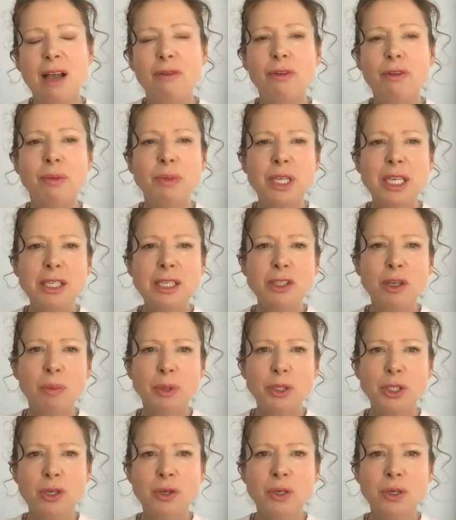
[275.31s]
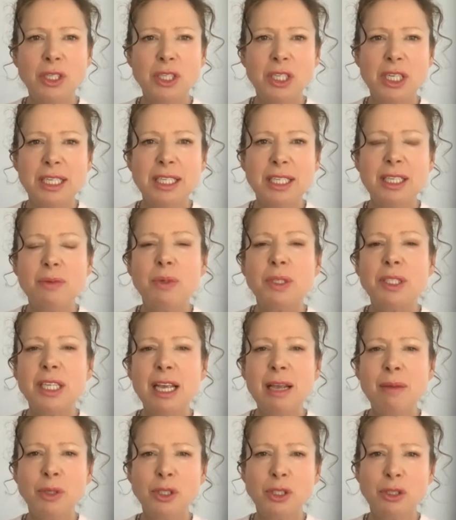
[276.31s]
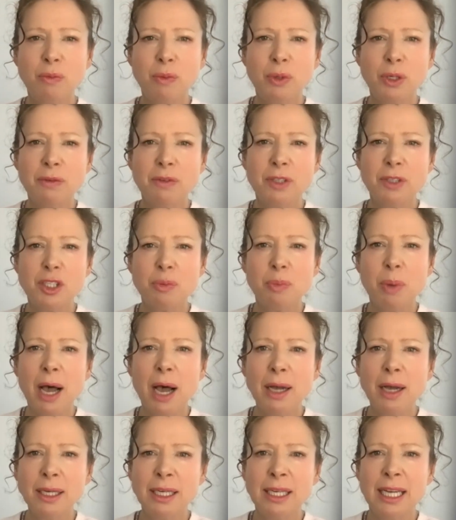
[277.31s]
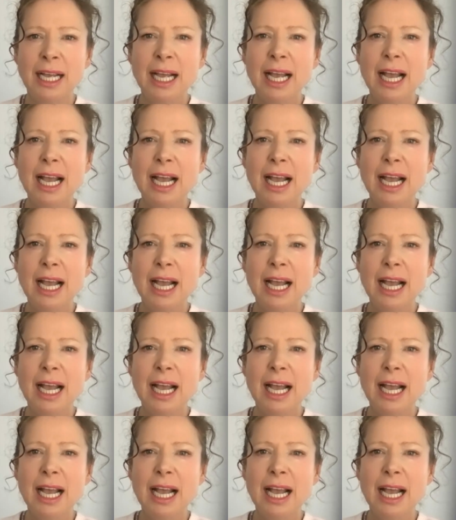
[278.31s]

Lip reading: From these opportunities, he was able to work with Spark